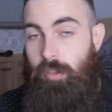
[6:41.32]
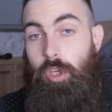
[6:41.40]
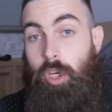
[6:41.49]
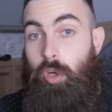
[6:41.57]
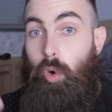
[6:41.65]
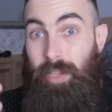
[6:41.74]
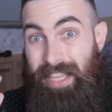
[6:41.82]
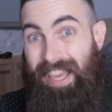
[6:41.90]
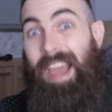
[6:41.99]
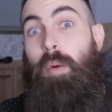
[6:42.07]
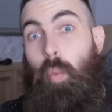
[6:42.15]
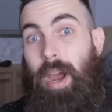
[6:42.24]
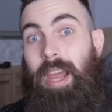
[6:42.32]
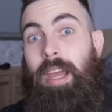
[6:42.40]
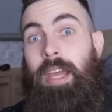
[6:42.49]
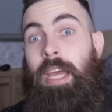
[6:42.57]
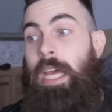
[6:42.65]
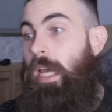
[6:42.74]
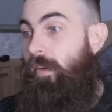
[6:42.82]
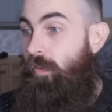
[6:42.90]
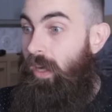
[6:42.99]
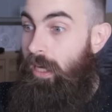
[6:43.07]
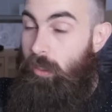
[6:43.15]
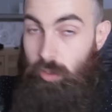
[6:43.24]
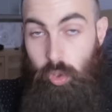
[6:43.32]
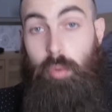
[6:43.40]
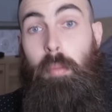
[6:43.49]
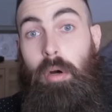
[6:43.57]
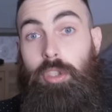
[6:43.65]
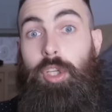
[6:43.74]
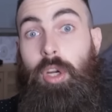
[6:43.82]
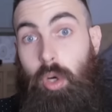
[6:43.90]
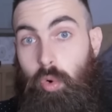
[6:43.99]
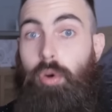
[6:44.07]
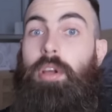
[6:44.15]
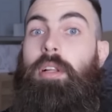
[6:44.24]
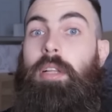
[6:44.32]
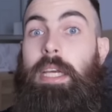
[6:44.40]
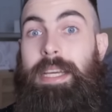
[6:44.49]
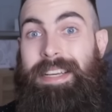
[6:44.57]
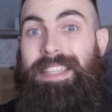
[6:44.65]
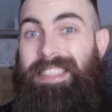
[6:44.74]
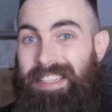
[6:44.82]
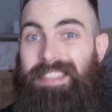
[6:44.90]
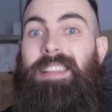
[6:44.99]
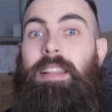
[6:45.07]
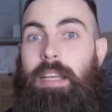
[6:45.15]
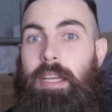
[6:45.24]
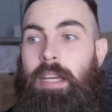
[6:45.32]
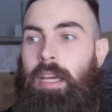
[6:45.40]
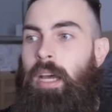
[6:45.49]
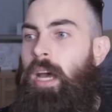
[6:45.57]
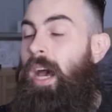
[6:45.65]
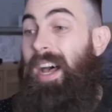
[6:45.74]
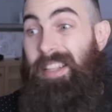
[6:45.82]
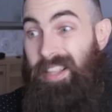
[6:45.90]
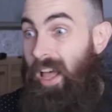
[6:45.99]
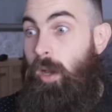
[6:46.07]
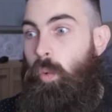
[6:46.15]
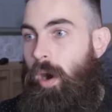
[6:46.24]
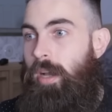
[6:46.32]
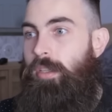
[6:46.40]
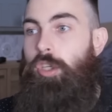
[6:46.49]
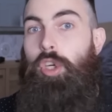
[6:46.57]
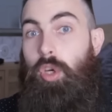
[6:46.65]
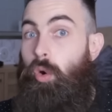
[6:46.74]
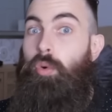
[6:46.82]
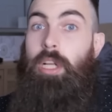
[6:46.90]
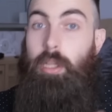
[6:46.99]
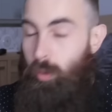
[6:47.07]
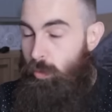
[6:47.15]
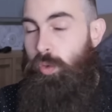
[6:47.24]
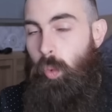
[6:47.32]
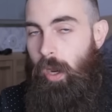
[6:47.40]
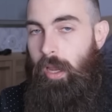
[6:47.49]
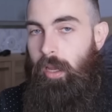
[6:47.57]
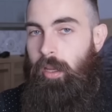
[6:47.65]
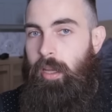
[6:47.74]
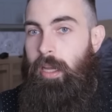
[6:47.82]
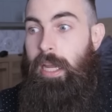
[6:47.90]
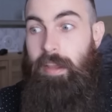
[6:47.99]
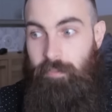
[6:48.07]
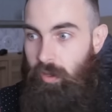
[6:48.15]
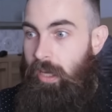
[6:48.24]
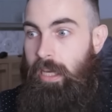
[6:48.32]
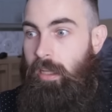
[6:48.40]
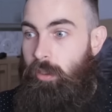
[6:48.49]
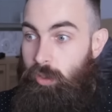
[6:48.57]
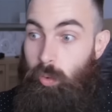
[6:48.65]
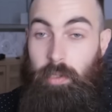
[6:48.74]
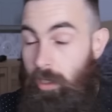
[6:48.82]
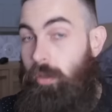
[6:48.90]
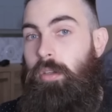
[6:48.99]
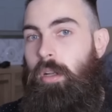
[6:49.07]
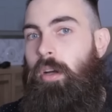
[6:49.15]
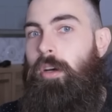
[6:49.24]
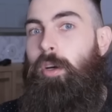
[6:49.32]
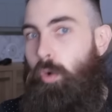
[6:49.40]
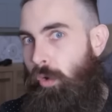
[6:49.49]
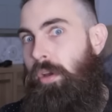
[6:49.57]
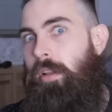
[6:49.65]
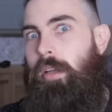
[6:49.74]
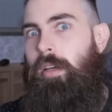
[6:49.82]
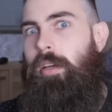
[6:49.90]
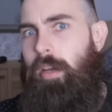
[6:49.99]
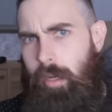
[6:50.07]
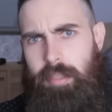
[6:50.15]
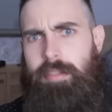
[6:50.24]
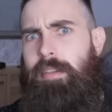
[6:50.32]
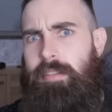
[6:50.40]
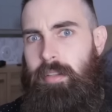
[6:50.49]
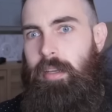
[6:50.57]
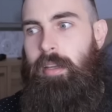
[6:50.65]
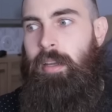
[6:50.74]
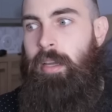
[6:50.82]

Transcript: You can only gain weight if you eat too much chronically and consistently, and likewise, you can only lose weight if you eat too little chronically and consistently.